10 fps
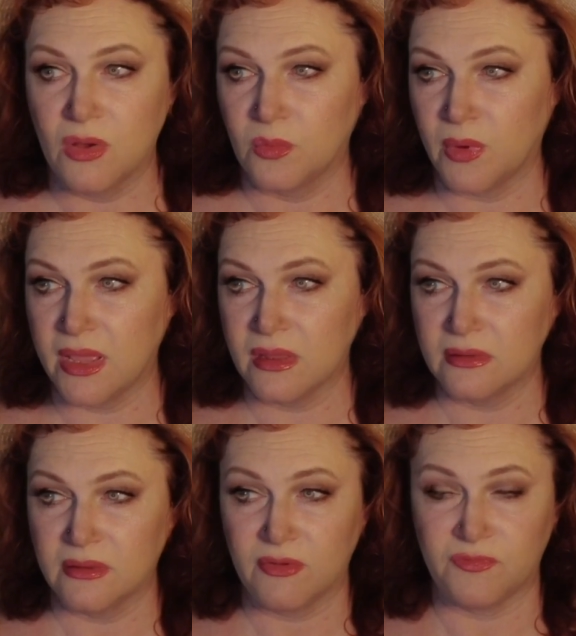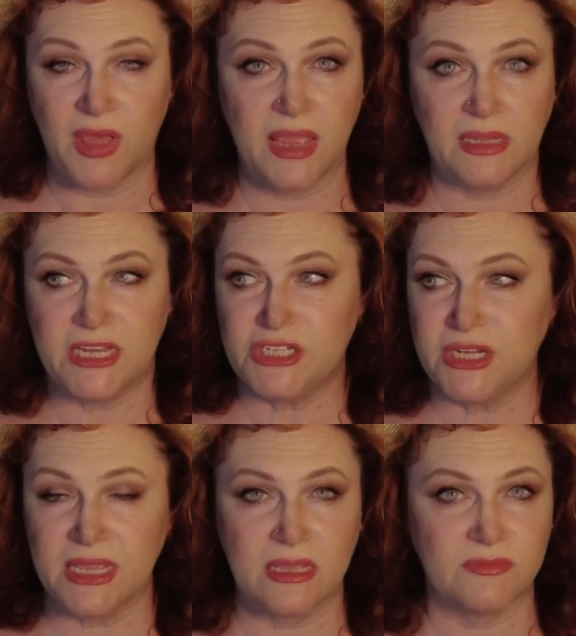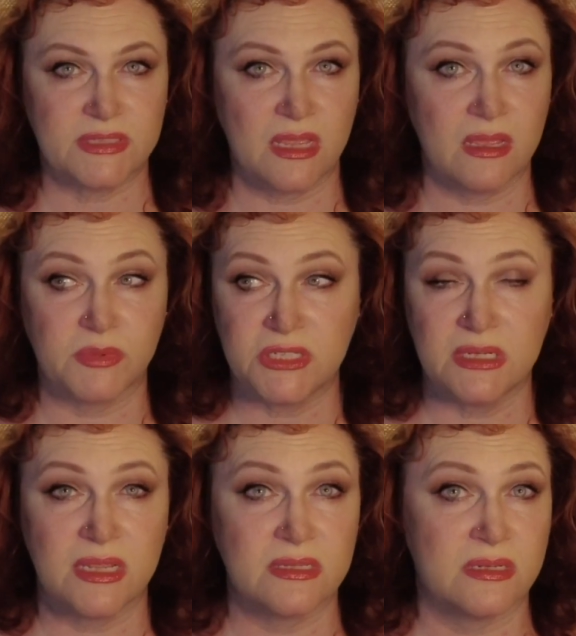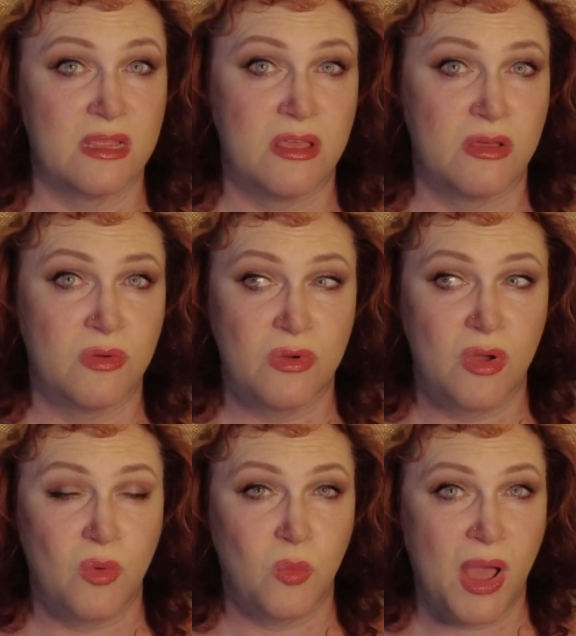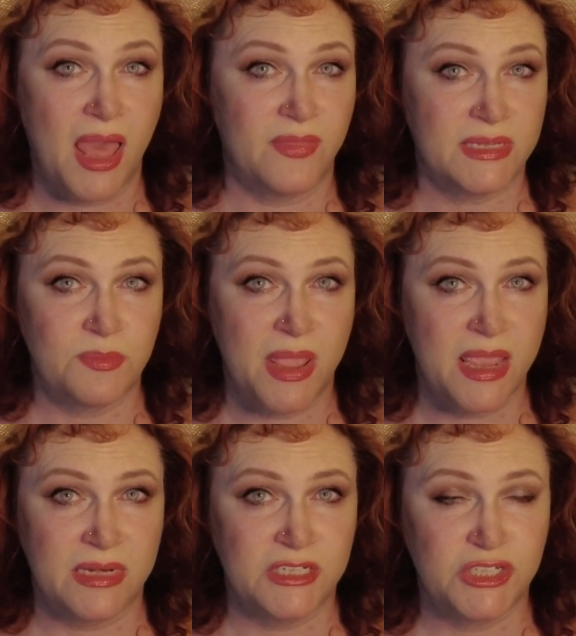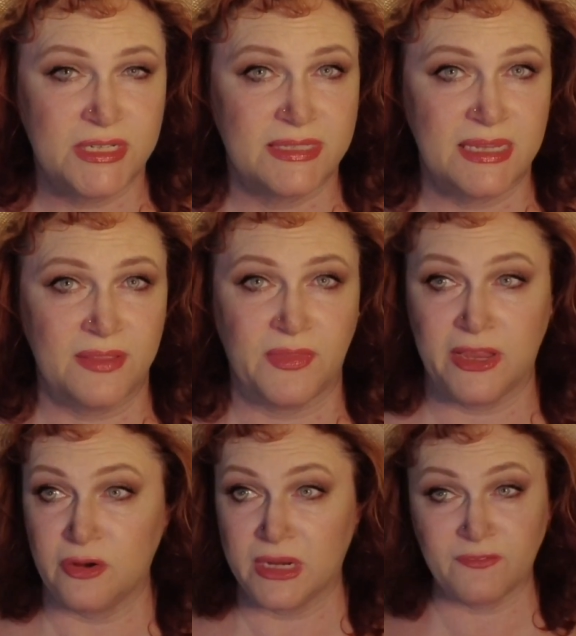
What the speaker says: Well, finally she gives up. She doesn't know why this man is just sitting there, and of